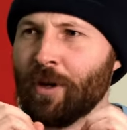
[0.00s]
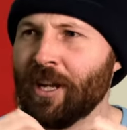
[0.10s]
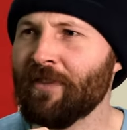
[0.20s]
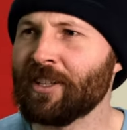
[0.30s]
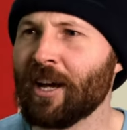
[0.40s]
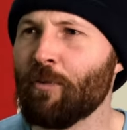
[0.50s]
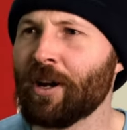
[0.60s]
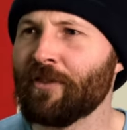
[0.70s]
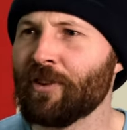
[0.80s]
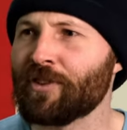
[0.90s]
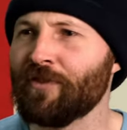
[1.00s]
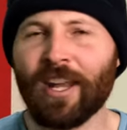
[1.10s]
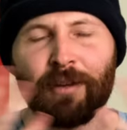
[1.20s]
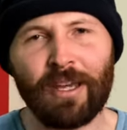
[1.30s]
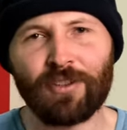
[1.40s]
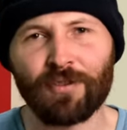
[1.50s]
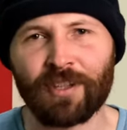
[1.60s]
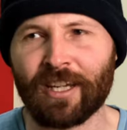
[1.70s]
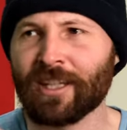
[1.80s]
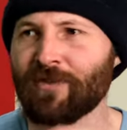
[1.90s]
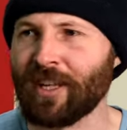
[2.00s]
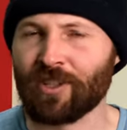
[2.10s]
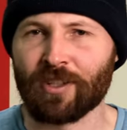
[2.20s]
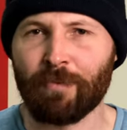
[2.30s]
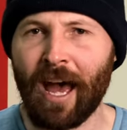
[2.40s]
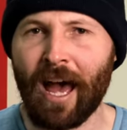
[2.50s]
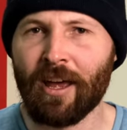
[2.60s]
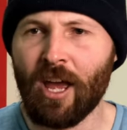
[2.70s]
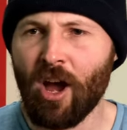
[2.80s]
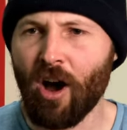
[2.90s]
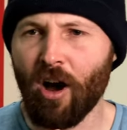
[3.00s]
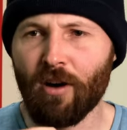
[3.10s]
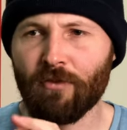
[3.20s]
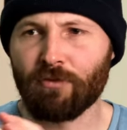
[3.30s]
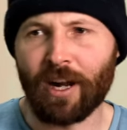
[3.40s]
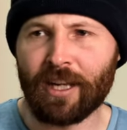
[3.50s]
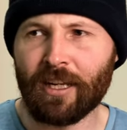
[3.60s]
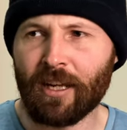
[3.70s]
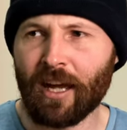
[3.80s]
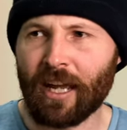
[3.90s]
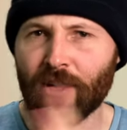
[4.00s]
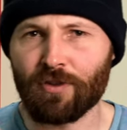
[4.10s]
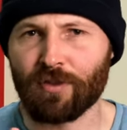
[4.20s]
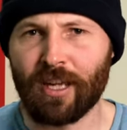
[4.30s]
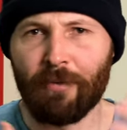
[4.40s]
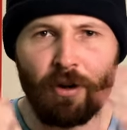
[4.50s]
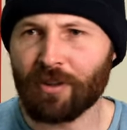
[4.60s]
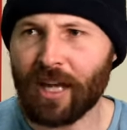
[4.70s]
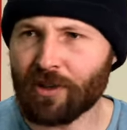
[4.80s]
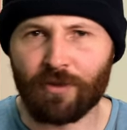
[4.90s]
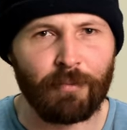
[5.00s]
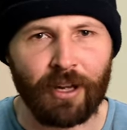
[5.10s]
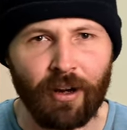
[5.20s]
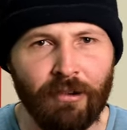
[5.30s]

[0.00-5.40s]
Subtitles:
We haven't done one of those fundamental things that's just part of running a country, a modern country, better.